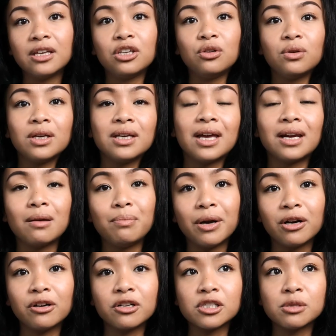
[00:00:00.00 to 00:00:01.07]
think you can get a
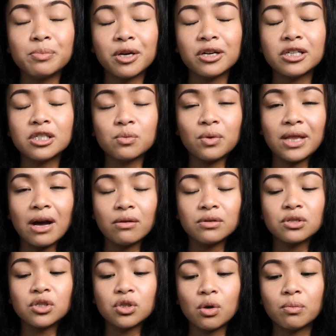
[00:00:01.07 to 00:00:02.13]
better experience
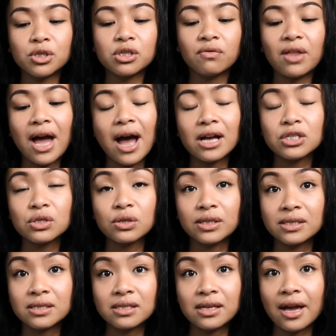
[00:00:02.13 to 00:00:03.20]
without so much of the hassle
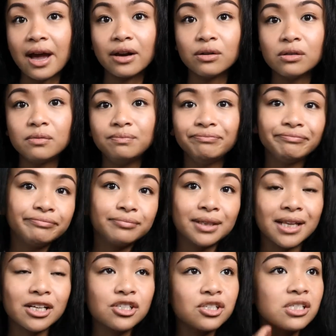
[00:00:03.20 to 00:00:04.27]
in Seattle.
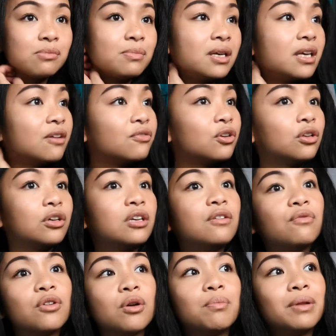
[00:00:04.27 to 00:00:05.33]
But that's just me. If you're
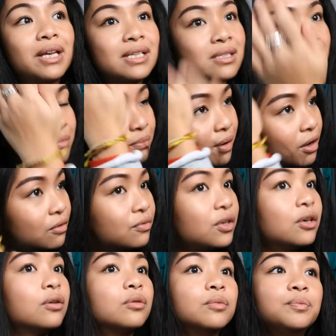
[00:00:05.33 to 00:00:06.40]
looking for a place in
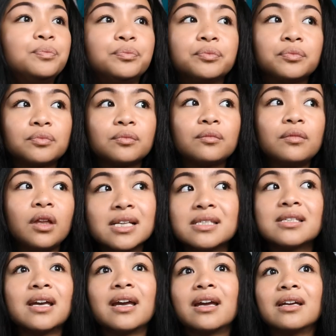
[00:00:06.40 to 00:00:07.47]
Bellevue, I
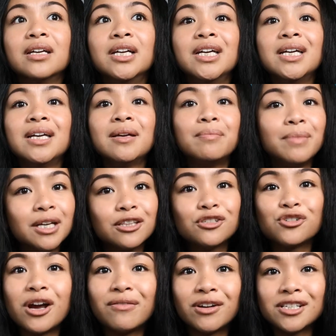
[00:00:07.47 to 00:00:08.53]
say make the
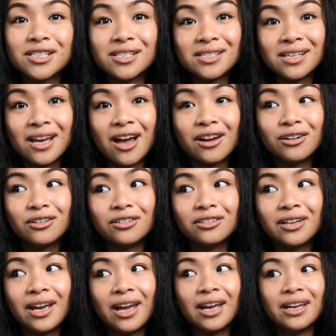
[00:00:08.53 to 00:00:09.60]
drive out to
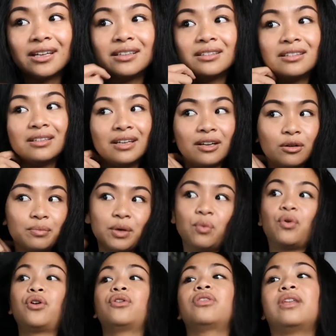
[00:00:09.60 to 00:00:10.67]
Seattle and it'll be
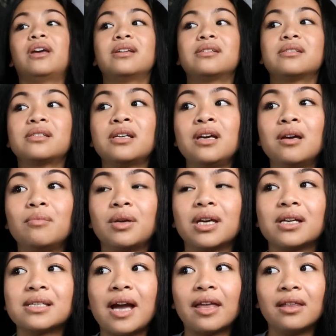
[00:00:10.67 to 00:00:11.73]
worth it,
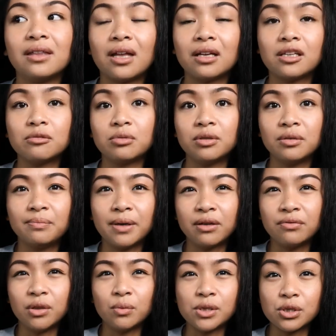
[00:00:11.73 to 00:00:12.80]
because I think that W
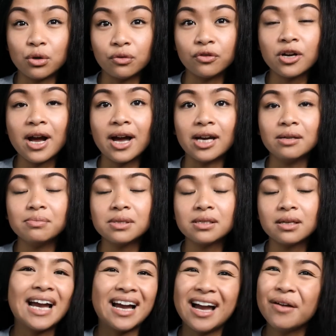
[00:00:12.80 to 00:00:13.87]
Bellevue is overhyped.
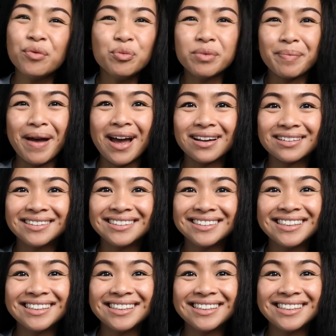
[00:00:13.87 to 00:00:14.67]
Yeah, I won't be back.